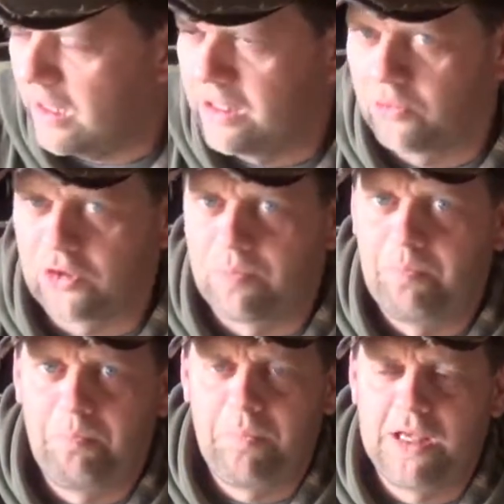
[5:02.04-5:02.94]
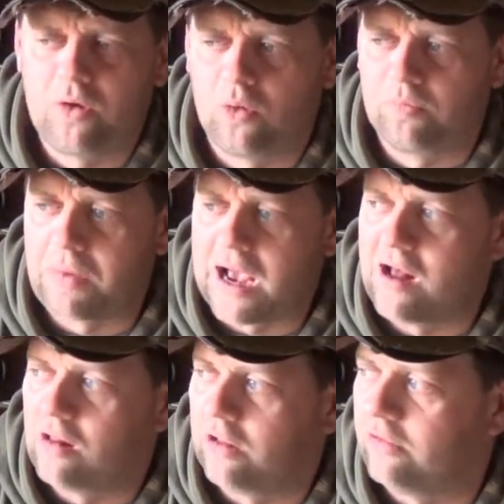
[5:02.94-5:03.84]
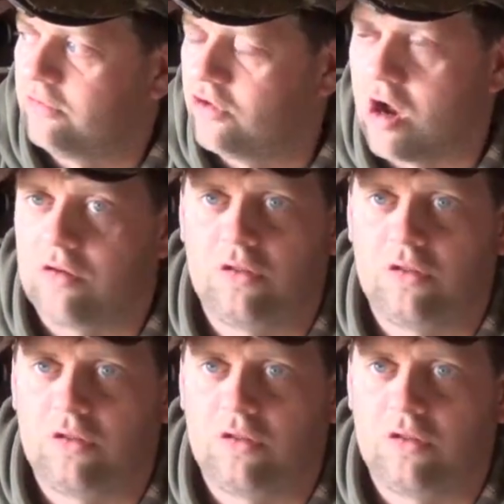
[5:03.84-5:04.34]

there was a big old pile of junk,